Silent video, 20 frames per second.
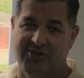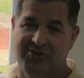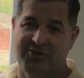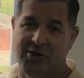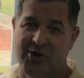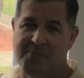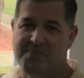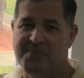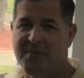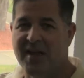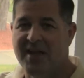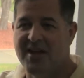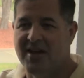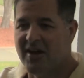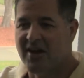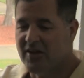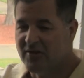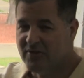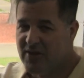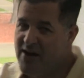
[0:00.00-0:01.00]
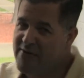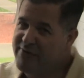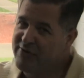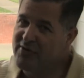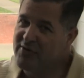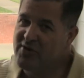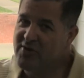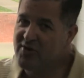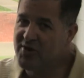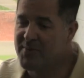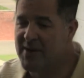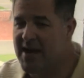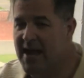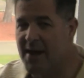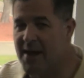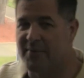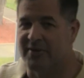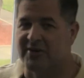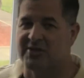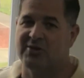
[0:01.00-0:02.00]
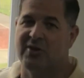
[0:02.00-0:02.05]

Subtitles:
So love for you to be able to